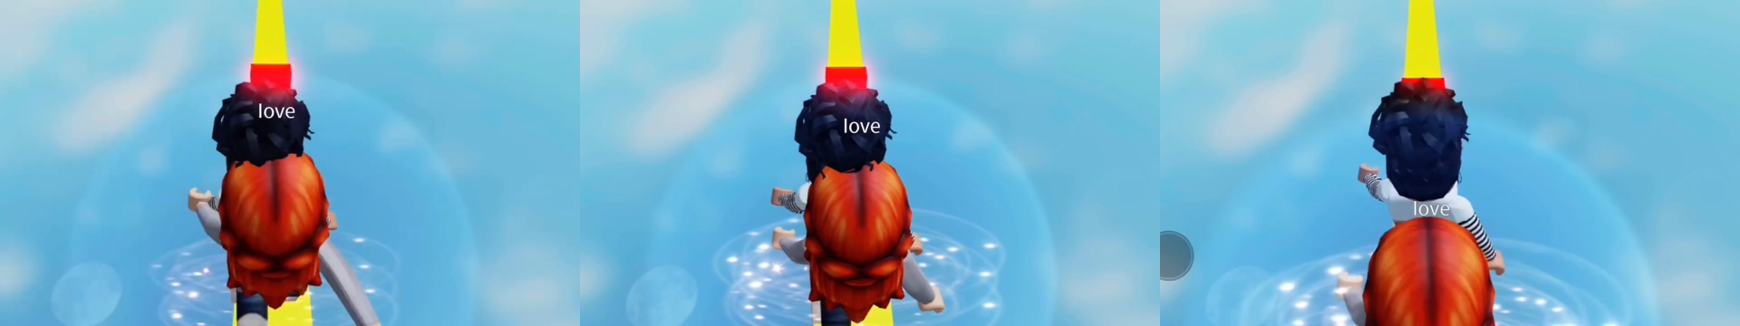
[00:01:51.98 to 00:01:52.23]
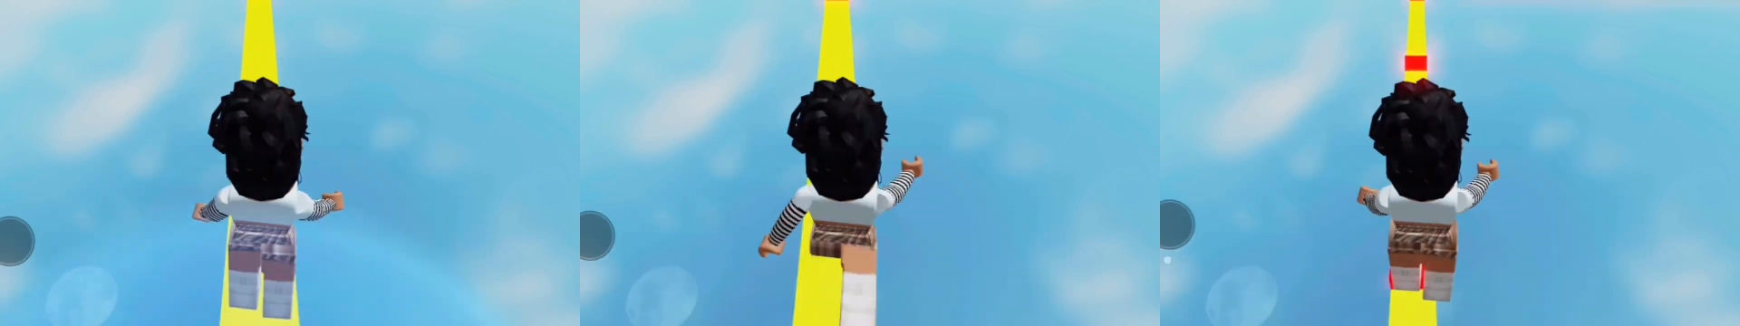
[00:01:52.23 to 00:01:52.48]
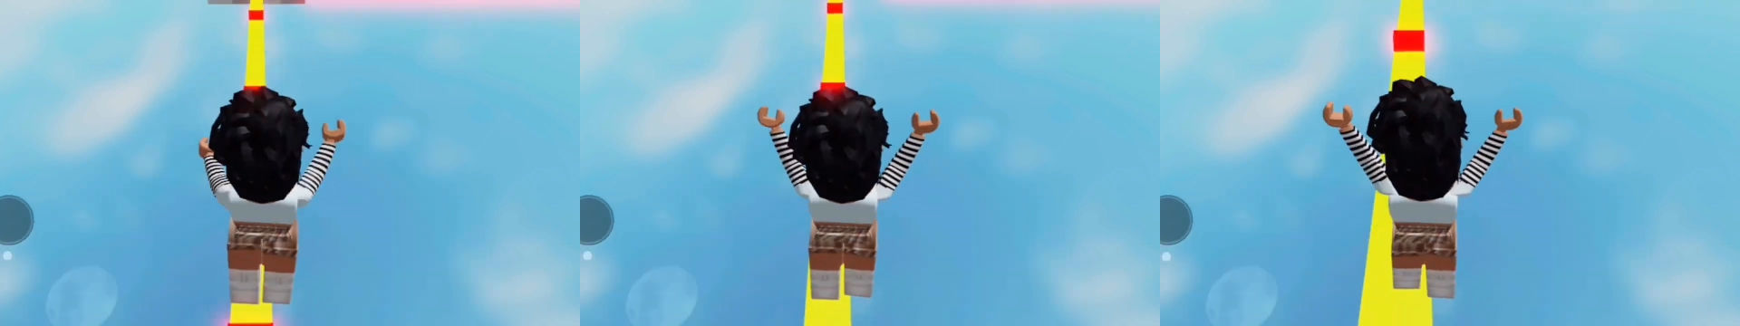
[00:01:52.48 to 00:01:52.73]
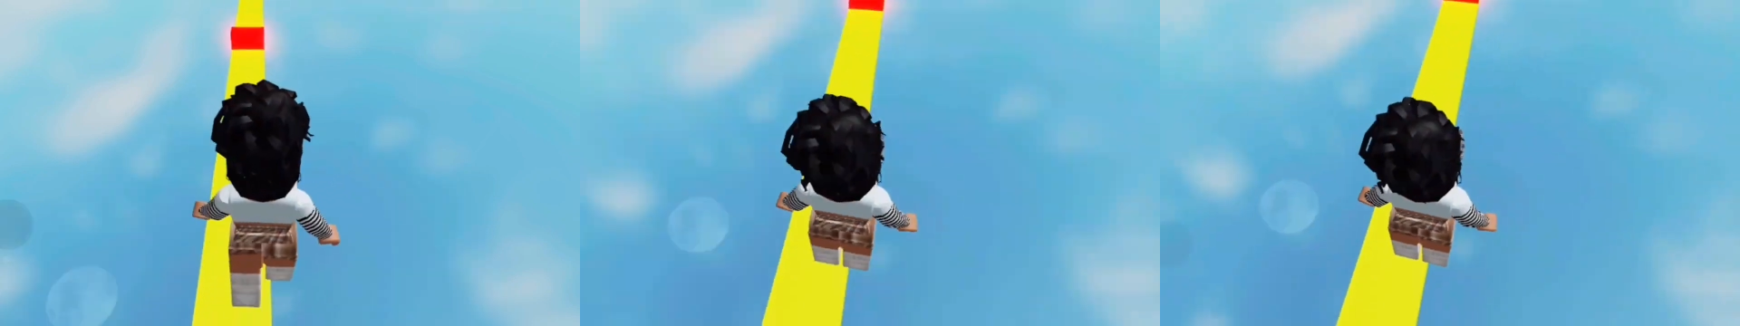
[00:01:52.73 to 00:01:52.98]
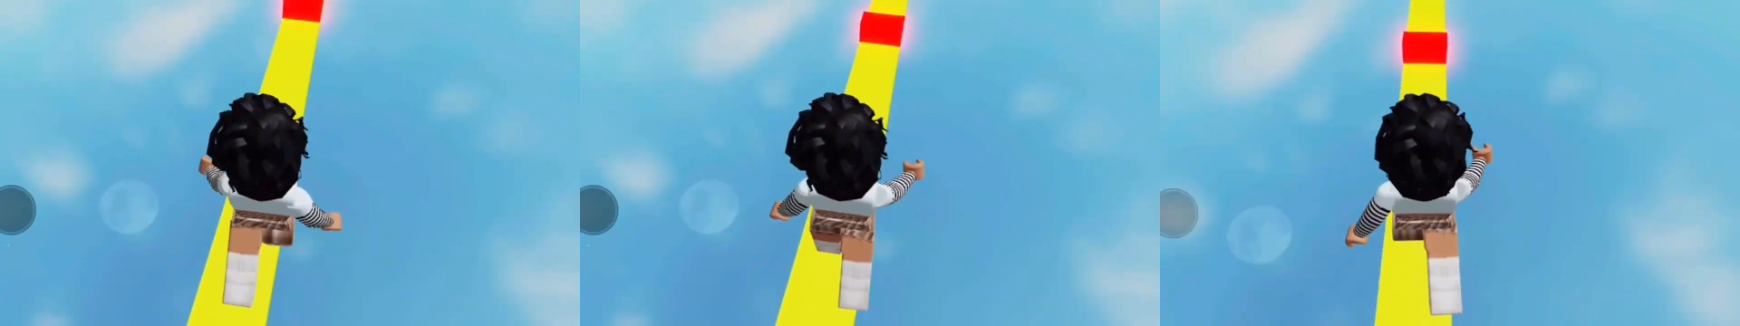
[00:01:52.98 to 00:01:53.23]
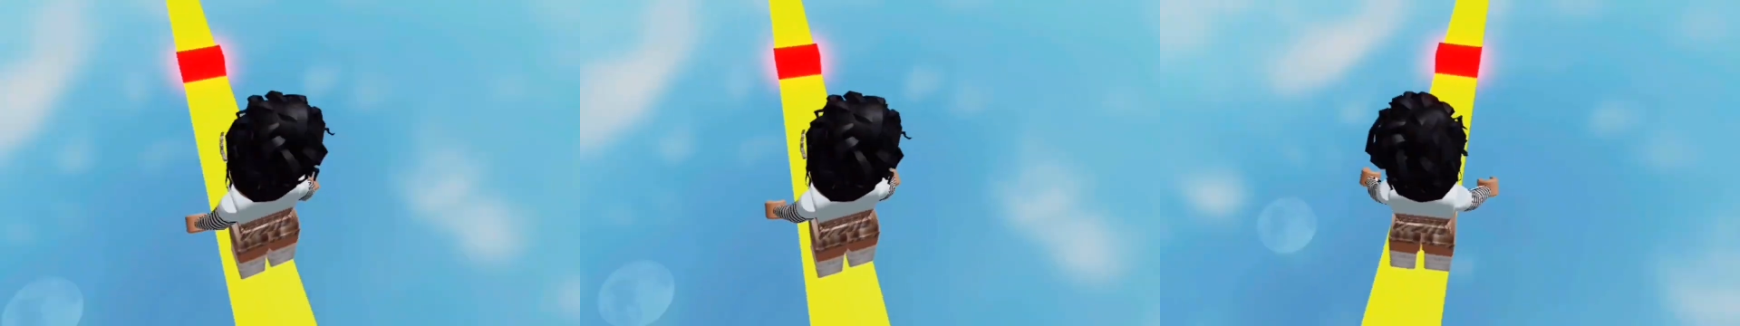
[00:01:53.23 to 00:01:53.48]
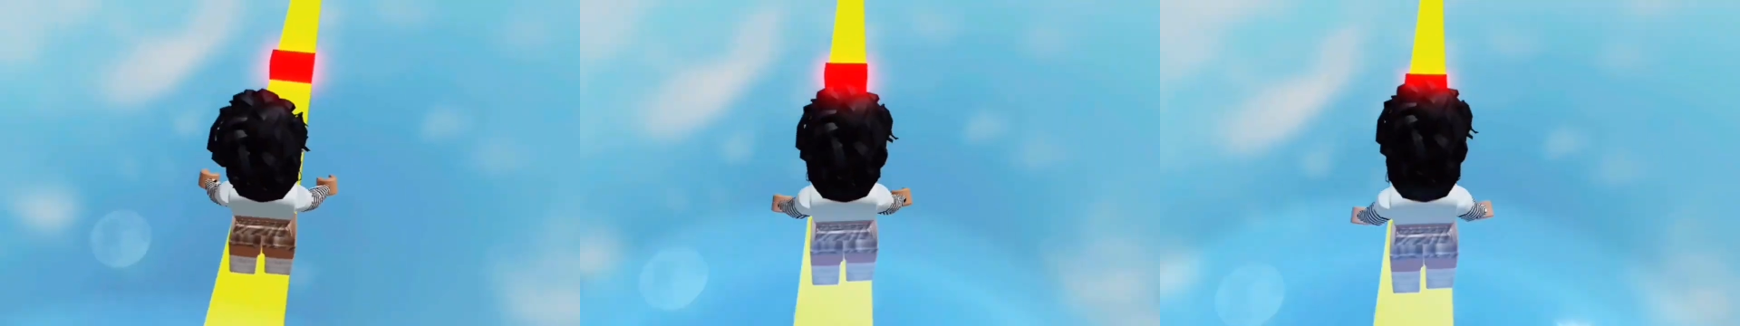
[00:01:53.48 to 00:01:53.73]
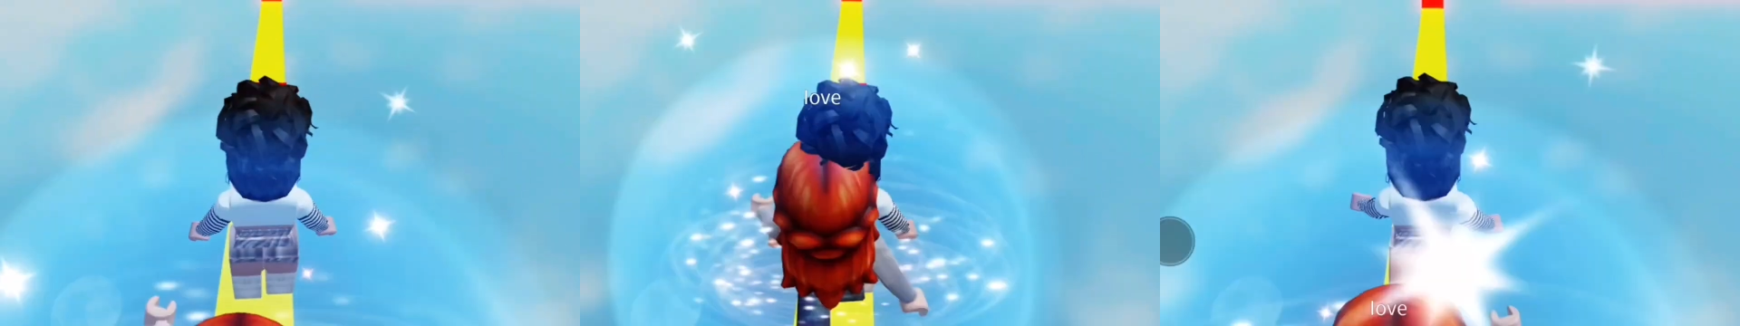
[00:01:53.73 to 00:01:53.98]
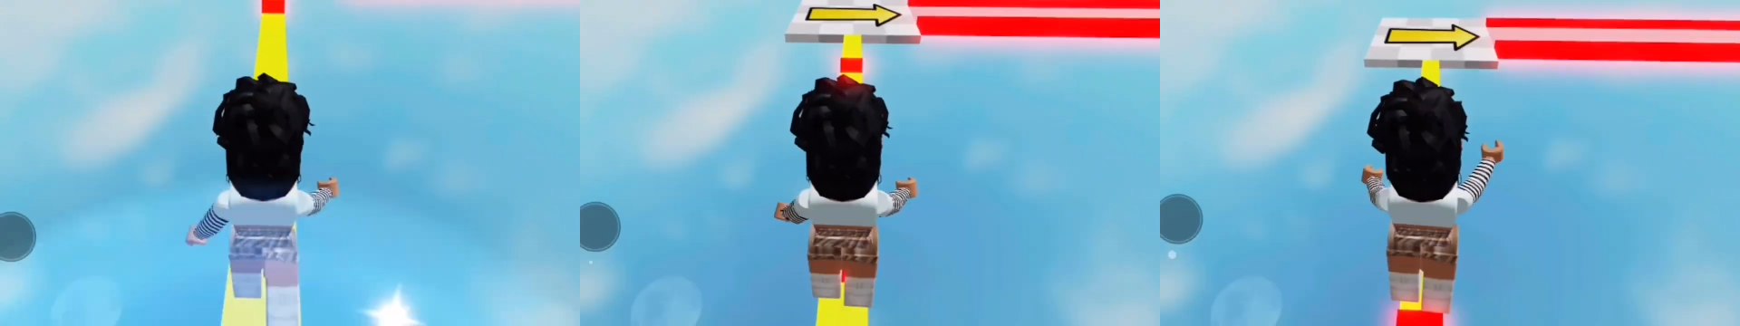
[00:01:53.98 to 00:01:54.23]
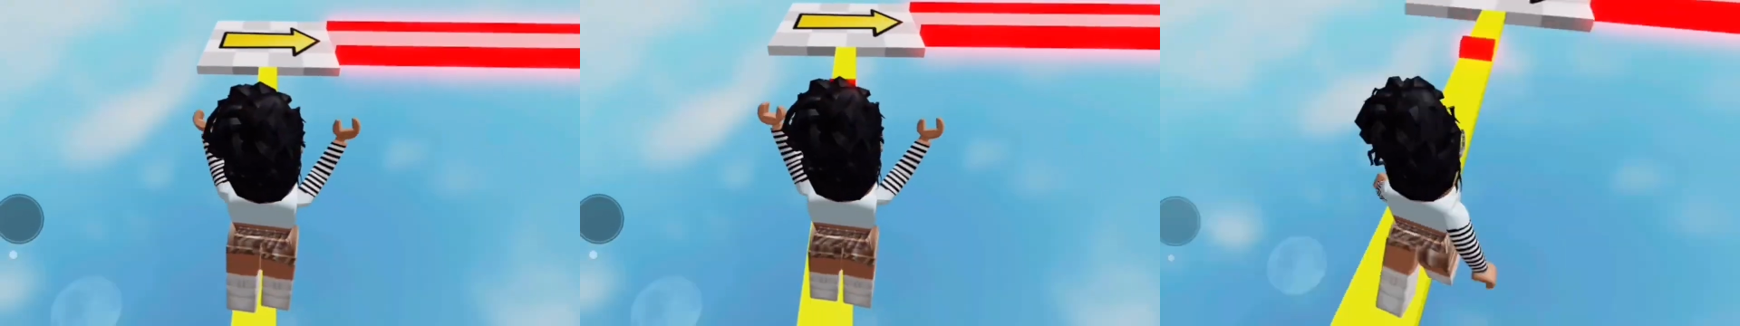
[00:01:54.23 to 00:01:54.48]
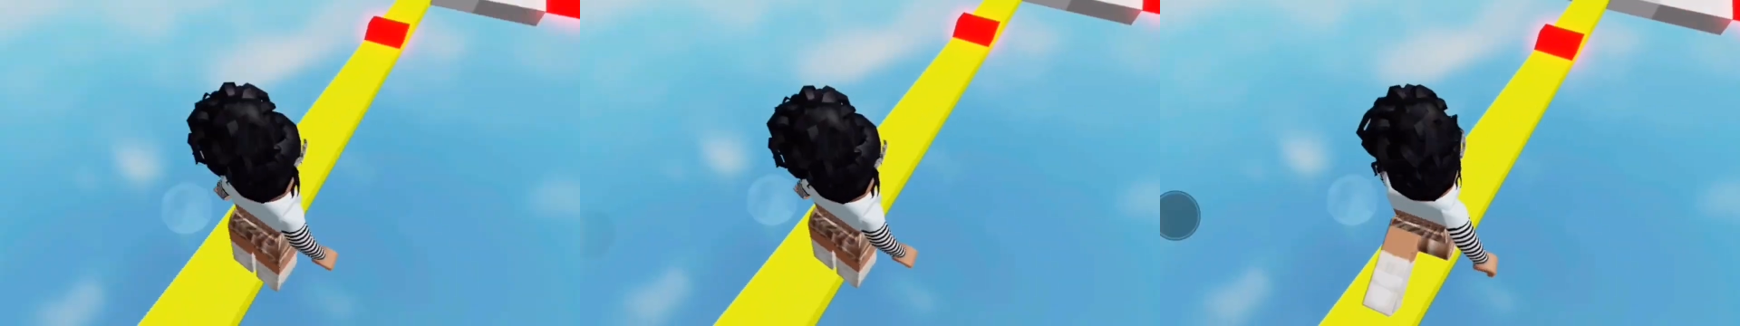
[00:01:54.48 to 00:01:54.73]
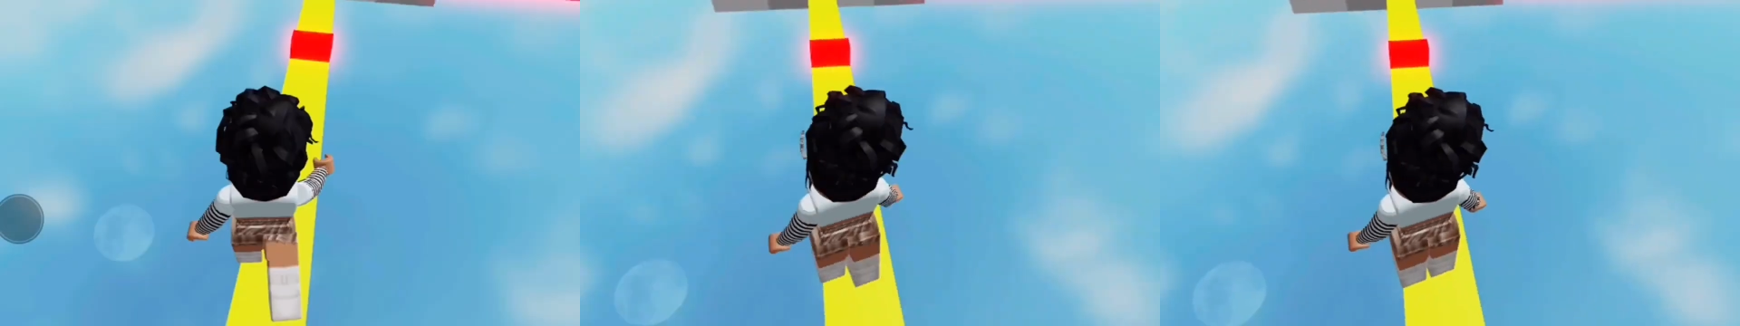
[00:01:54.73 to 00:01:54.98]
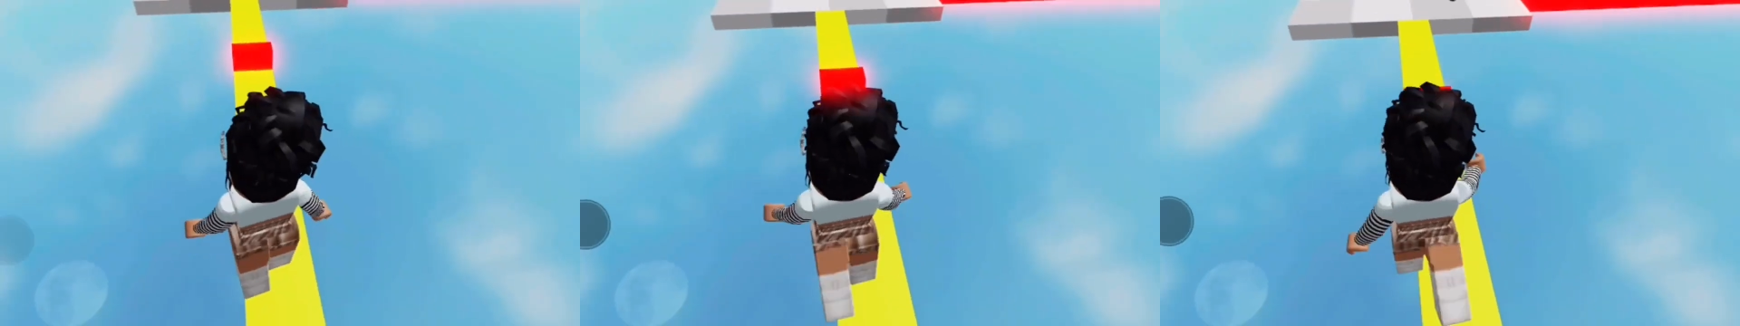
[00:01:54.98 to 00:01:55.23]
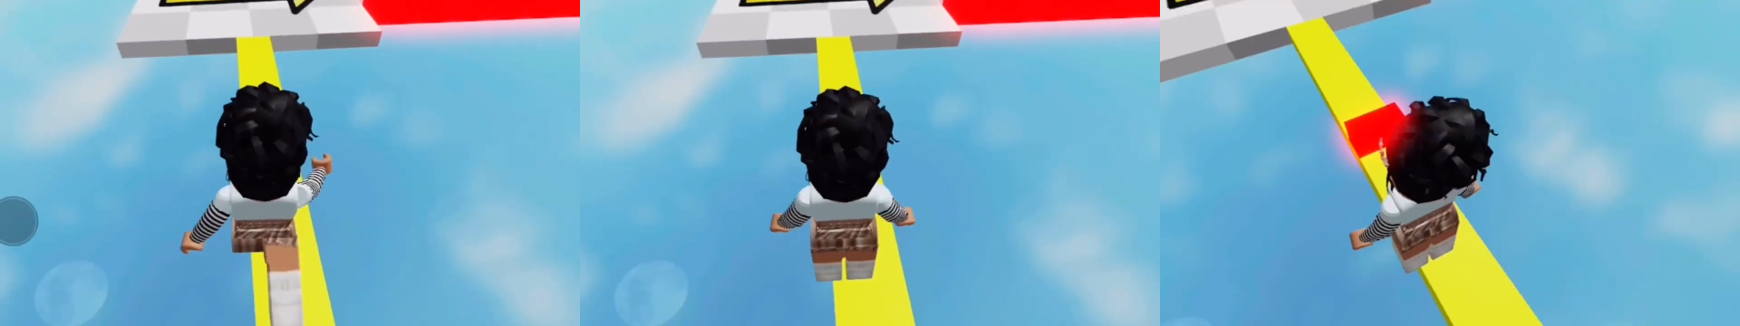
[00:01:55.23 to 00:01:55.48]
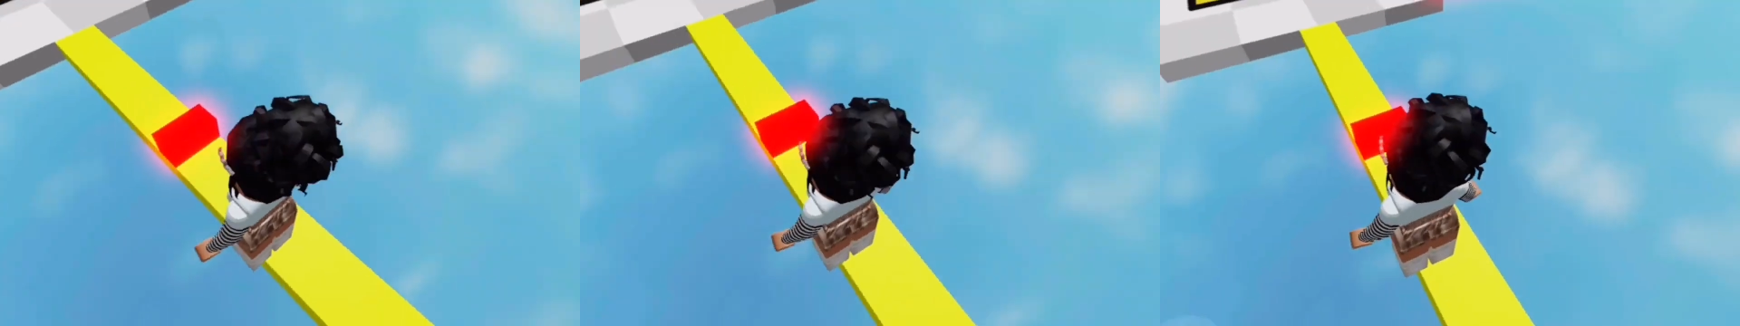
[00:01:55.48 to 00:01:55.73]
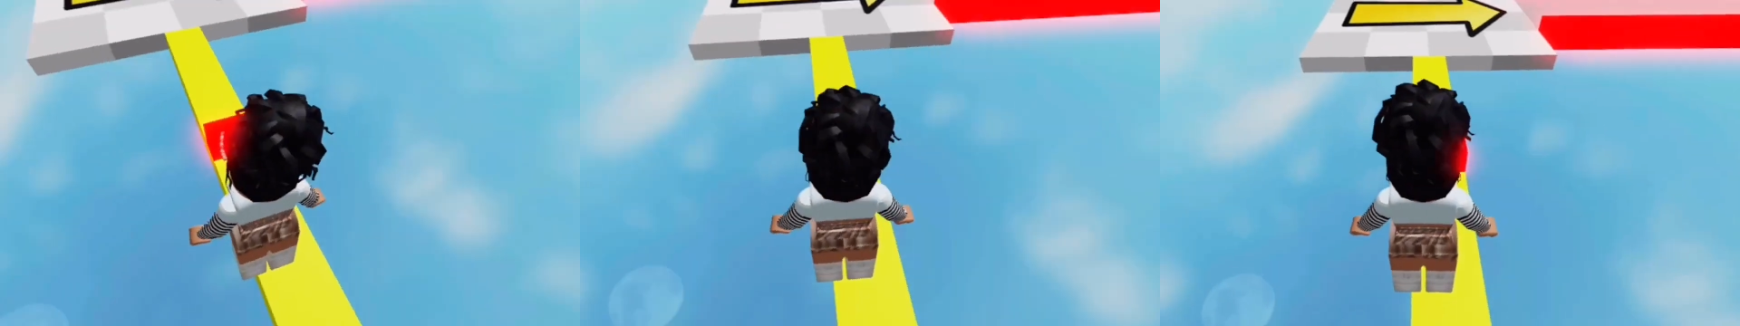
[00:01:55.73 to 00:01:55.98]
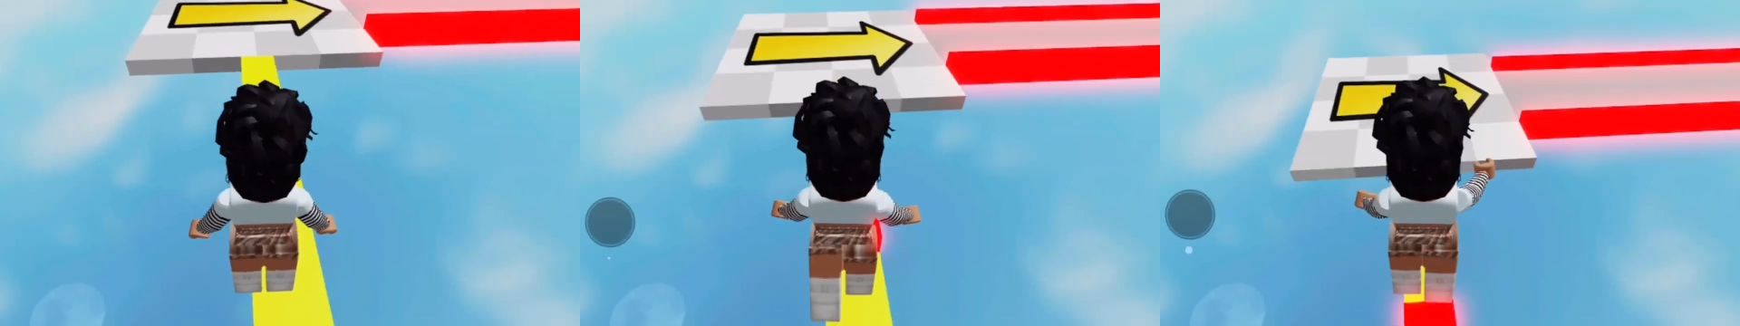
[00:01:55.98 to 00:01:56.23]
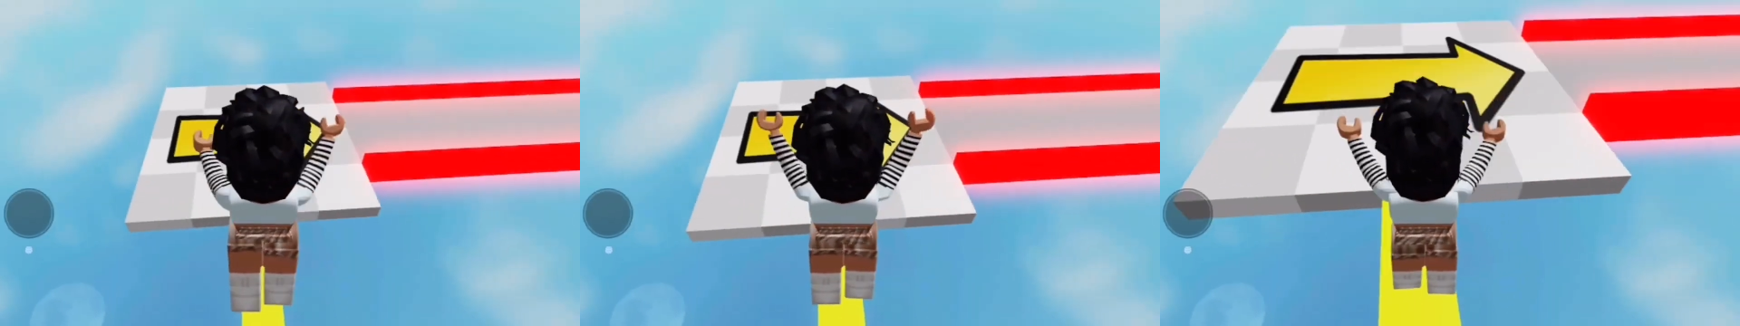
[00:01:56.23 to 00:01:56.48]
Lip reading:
[unreadable: no face in view]